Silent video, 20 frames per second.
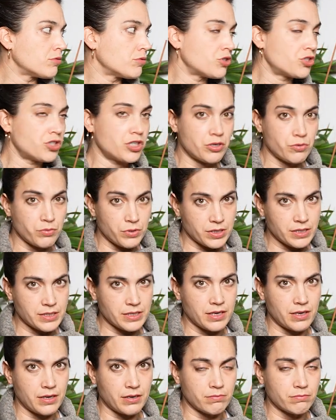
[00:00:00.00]
she
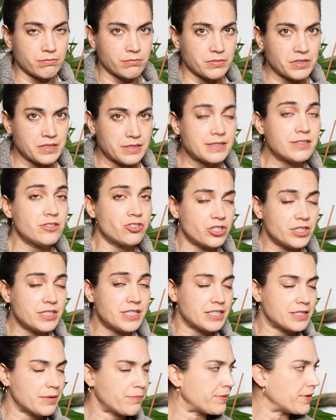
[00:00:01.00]

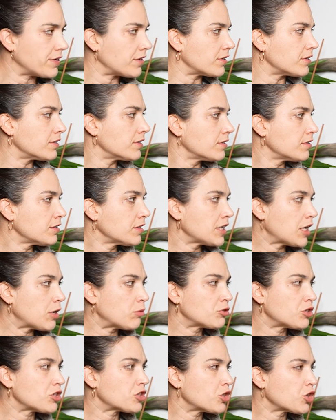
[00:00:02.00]
disappeared. And
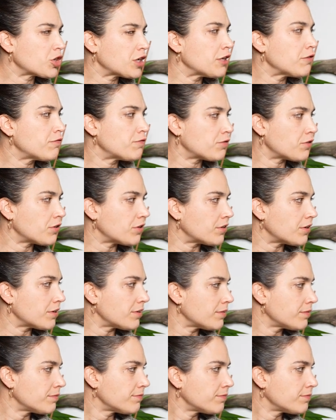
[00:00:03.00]
we're just looking for